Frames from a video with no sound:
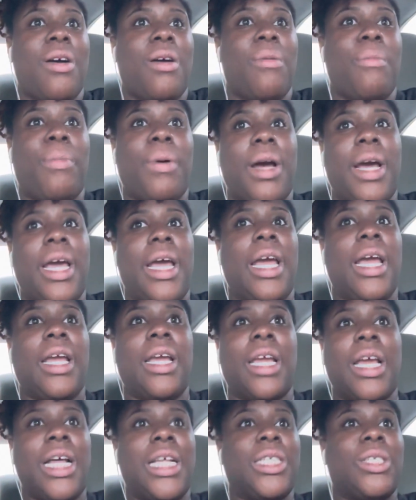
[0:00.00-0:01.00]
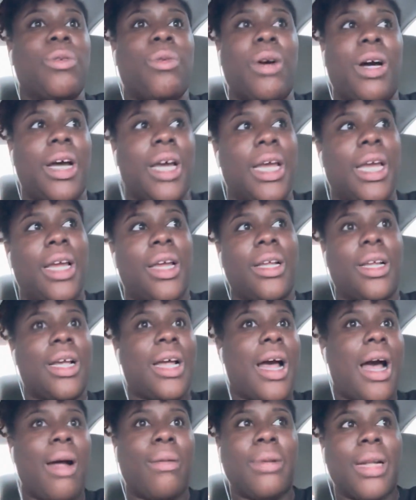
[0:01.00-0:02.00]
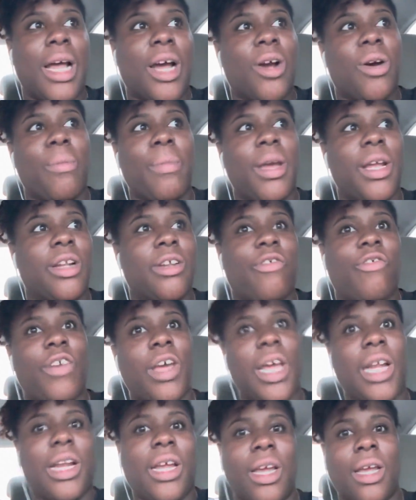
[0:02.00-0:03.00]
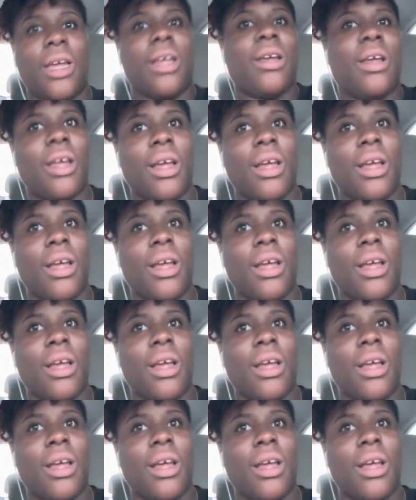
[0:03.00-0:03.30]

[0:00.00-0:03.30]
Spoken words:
But guess what? I'm not going to be defeated